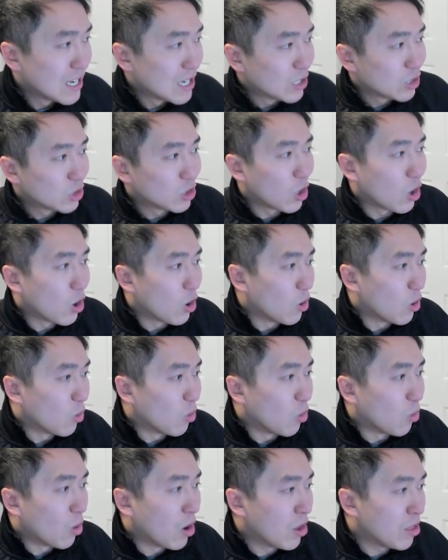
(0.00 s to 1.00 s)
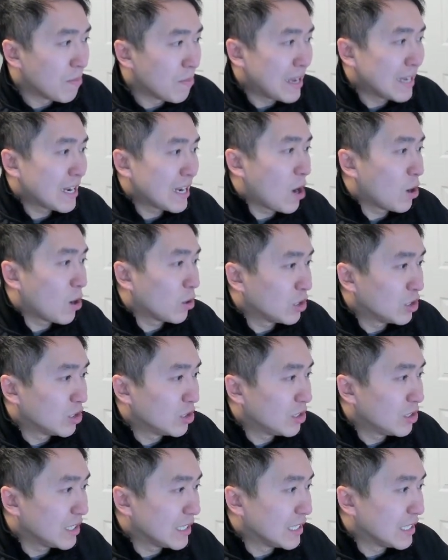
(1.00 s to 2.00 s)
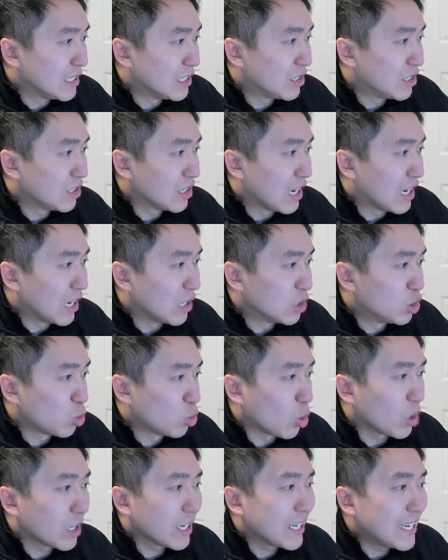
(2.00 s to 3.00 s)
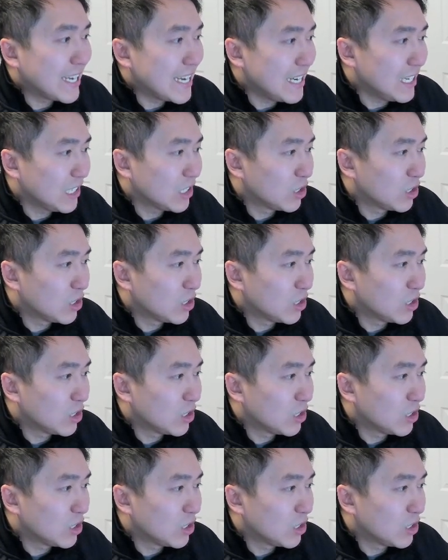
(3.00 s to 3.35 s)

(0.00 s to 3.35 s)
So one of the main characters is Jortki.